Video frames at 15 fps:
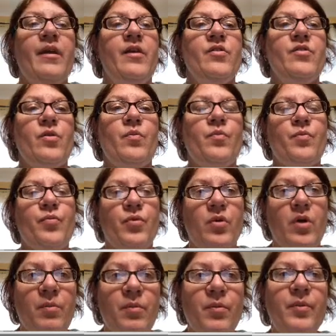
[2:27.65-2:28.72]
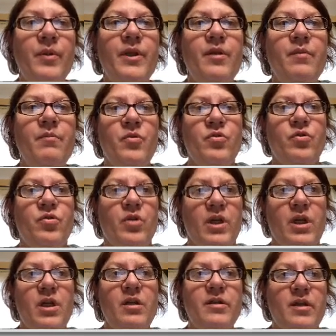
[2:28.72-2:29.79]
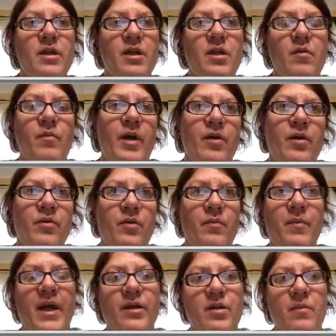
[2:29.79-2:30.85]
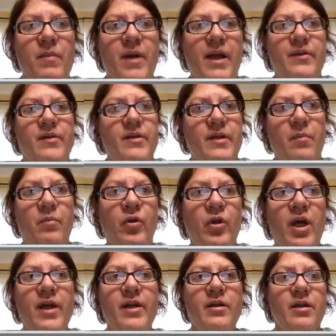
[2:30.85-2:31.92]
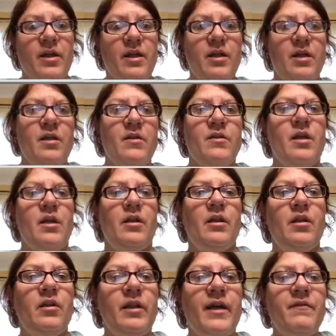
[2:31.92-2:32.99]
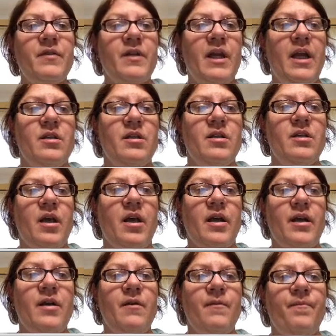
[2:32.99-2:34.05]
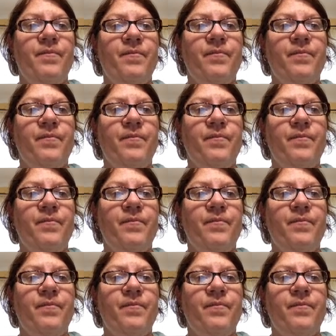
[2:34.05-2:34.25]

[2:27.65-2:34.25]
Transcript: So probably the most trickiest thing about the back-to-back stem plot is the left-hand side.